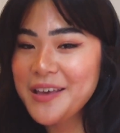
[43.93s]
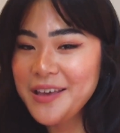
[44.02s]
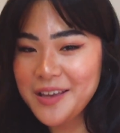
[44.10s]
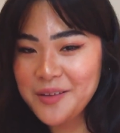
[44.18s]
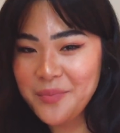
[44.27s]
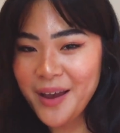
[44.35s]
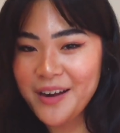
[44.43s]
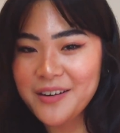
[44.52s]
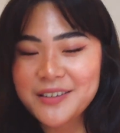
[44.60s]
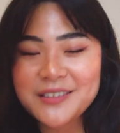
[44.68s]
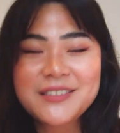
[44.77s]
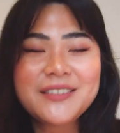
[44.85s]
in
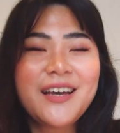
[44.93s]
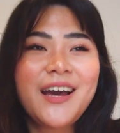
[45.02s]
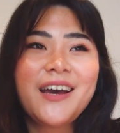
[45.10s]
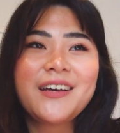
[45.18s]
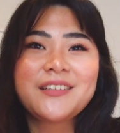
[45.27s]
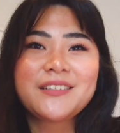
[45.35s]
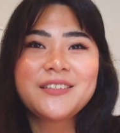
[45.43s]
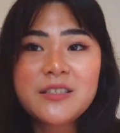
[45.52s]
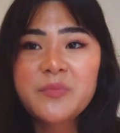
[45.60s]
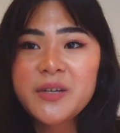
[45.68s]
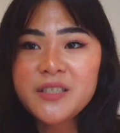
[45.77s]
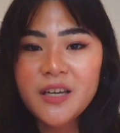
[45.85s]
Paris, and
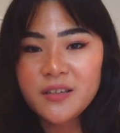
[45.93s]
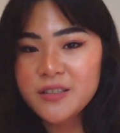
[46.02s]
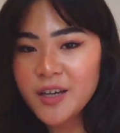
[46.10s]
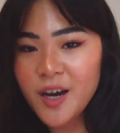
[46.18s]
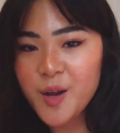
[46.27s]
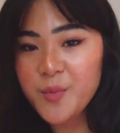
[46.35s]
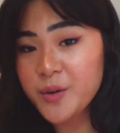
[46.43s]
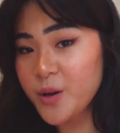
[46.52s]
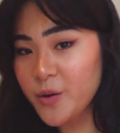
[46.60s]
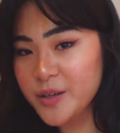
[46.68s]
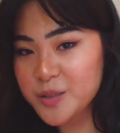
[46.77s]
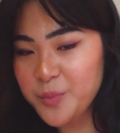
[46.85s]
it's my second time
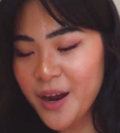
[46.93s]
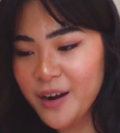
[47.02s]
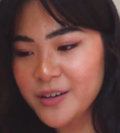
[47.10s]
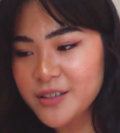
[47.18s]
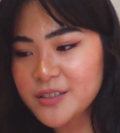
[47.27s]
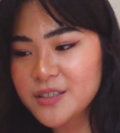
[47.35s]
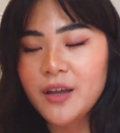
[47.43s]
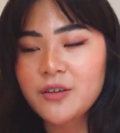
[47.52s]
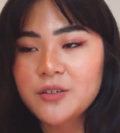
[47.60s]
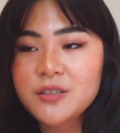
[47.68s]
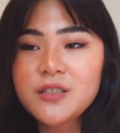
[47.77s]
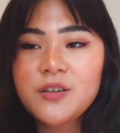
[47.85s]
going to Paris. And
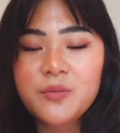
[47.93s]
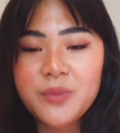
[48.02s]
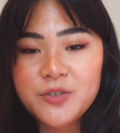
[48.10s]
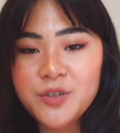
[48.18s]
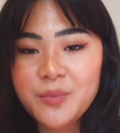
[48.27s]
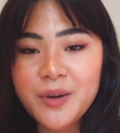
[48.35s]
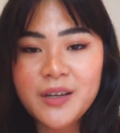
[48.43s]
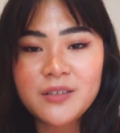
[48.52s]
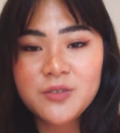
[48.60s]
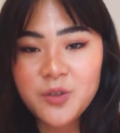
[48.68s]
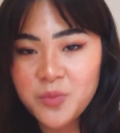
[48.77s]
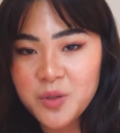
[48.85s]
honestly, on my trip I
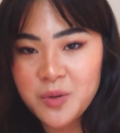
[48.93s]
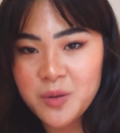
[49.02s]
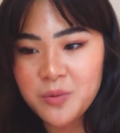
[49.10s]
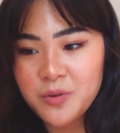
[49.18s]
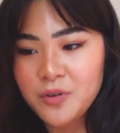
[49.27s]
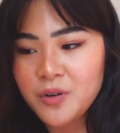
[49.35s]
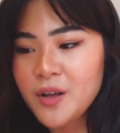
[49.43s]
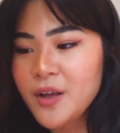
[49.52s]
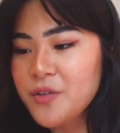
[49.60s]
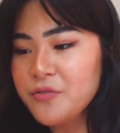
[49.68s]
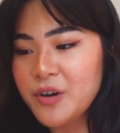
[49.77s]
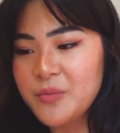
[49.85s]
had so many people
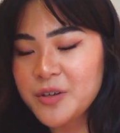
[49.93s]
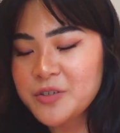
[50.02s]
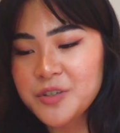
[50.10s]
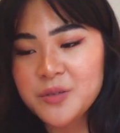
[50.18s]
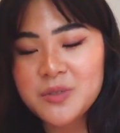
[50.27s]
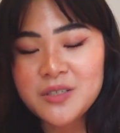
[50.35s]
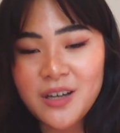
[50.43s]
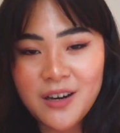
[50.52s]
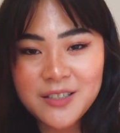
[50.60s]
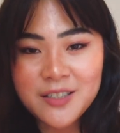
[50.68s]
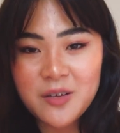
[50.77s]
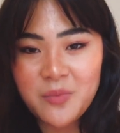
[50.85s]
throughout my trip just
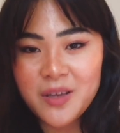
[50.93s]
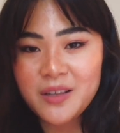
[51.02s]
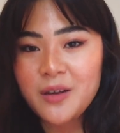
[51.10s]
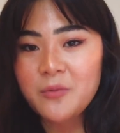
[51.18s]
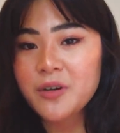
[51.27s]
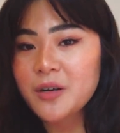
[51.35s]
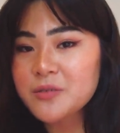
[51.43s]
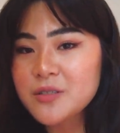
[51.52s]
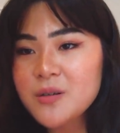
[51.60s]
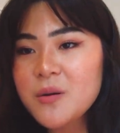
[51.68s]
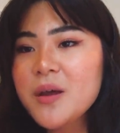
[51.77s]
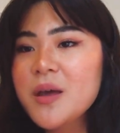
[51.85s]
asking me like what I was
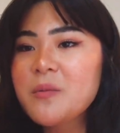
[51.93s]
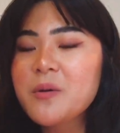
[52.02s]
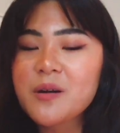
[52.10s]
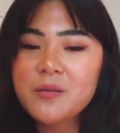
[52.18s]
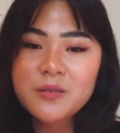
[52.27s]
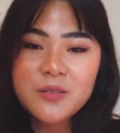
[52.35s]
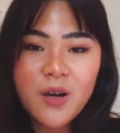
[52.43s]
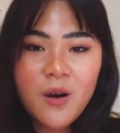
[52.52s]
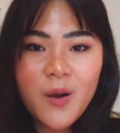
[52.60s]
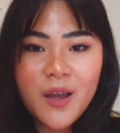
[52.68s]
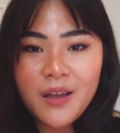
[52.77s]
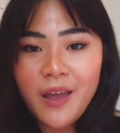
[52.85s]
doing, where I was
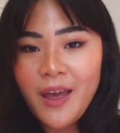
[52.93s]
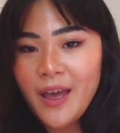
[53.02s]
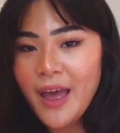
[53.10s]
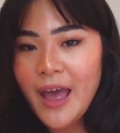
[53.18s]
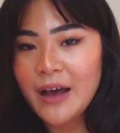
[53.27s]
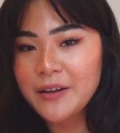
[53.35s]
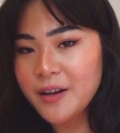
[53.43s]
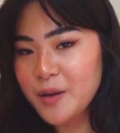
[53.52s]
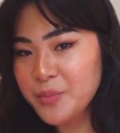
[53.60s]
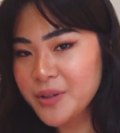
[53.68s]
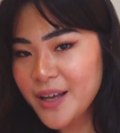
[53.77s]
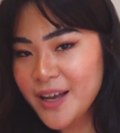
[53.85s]
going, how did I
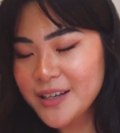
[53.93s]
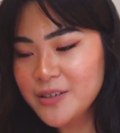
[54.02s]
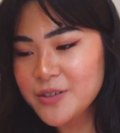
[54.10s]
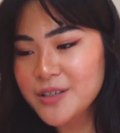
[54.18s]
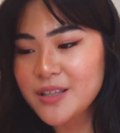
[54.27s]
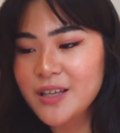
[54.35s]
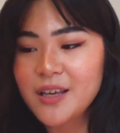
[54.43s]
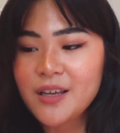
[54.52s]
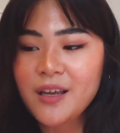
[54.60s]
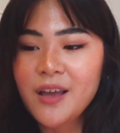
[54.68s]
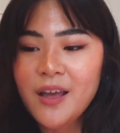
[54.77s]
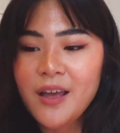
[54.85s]
plan
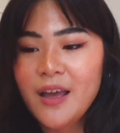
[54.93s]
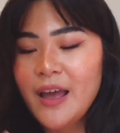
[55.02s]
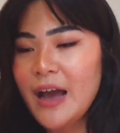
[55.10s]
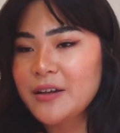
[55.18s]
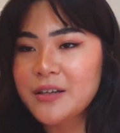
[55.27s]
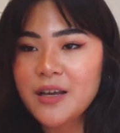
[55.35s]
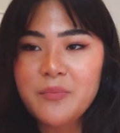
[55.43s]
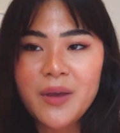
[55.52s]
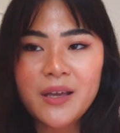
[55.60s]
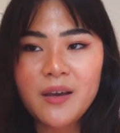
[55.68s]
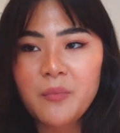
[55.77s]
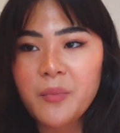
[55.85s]
everything, how did I
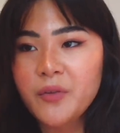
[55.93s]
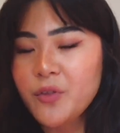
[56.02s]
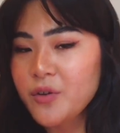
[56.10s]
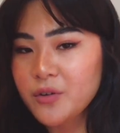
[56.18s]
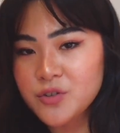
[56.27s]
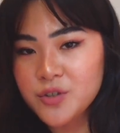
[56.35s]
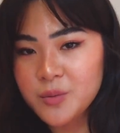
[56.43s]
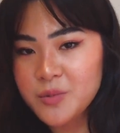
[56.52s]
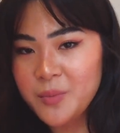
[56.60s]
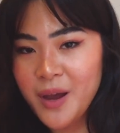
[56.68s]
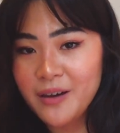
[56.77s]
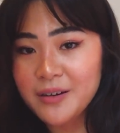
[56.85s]
make a month-long trip
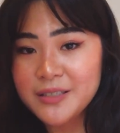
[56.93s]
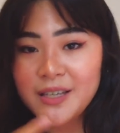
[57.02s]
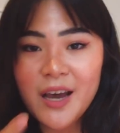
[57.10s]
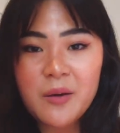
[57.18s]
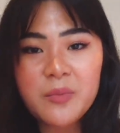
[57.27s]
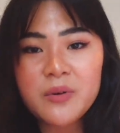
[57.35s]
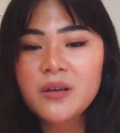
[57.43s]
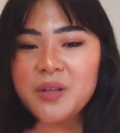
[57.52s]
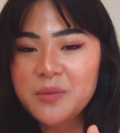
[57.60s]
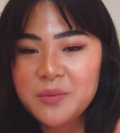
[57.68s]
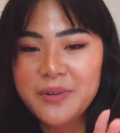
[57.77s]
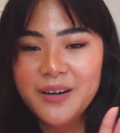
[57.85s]
to Paris happen,
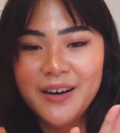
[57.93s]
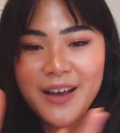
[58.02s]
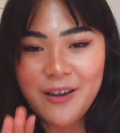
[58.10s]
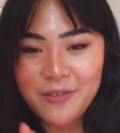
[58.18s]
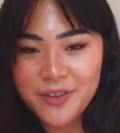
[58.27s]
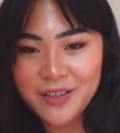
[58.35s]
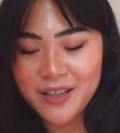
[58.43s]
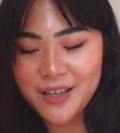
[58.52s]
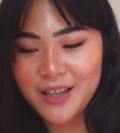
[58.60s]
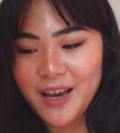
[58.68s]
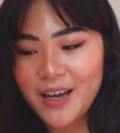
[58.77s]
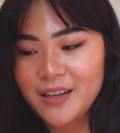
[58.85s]
blah blah blah, everything
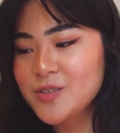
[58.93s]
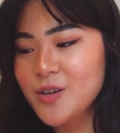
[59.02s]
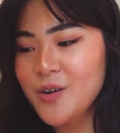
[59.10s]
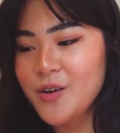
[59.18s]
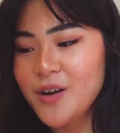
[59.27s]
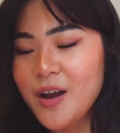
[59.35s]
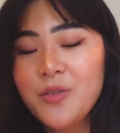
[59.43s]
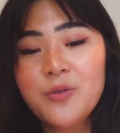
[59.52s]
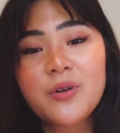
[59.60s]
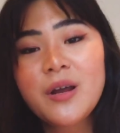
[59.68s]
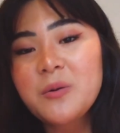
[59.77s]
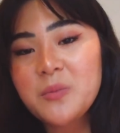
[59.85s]
like that. So I
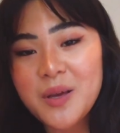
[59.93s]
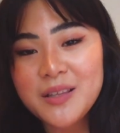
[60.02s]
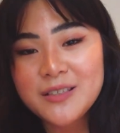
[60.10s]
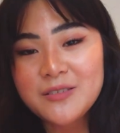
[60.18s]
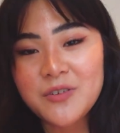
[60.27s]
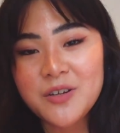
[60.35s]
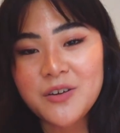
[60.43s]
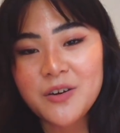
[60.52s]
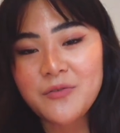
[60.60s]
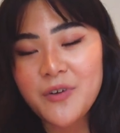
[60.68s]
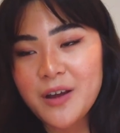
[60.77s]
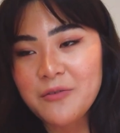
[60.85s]
thought I would make this
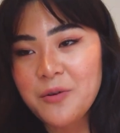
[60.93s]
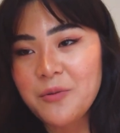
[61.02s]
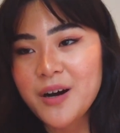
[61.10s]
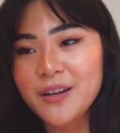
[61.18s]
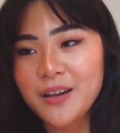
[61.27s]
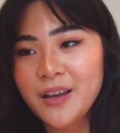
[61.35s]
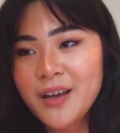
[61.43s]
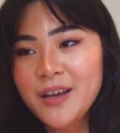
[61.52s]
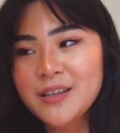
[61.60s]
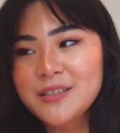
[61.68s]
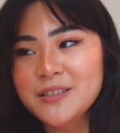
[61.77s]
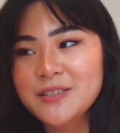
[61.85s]
video for everyone,
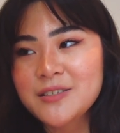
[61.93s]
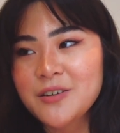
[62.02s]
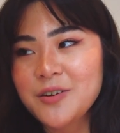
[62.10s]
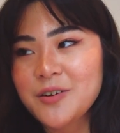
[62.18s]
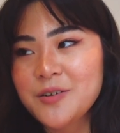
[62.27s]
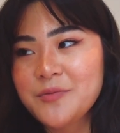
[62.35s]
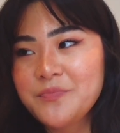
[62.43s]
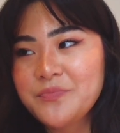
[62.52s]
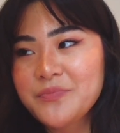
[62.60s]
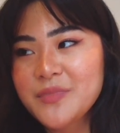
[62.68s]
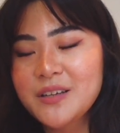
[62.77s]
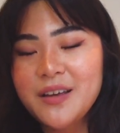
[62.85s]
just so
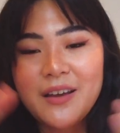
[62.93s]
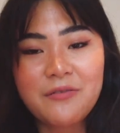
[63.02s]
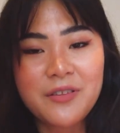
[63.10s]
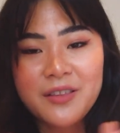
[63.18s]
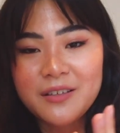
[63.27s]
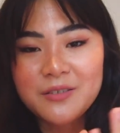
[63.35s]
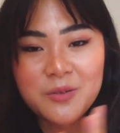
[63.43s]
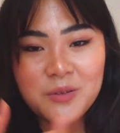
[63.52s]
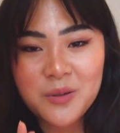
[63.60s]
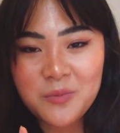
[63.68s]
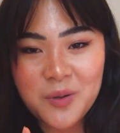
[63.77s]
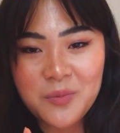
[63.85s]
everything is all in one